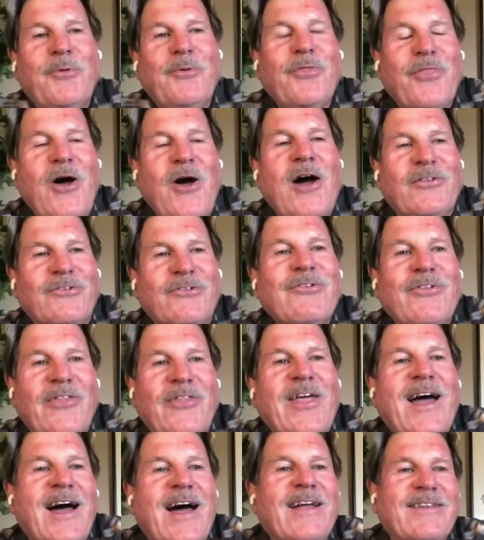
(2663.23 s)
thoughts to
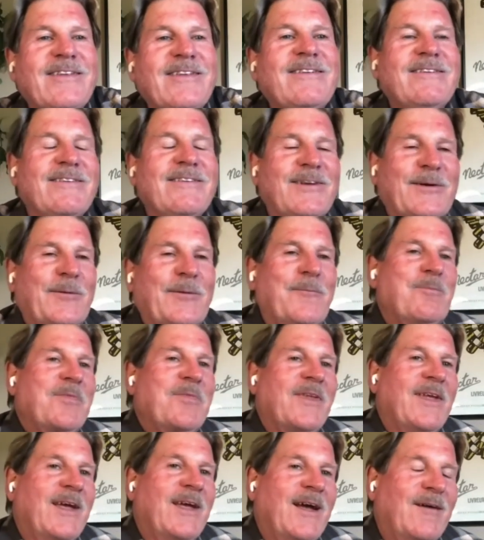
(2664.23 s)
that. So
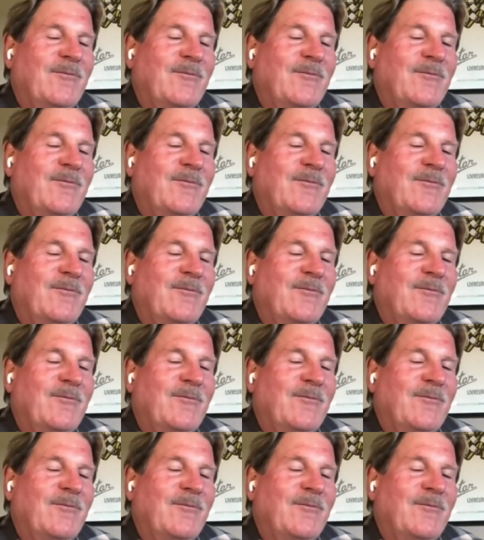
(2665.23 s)
yeah.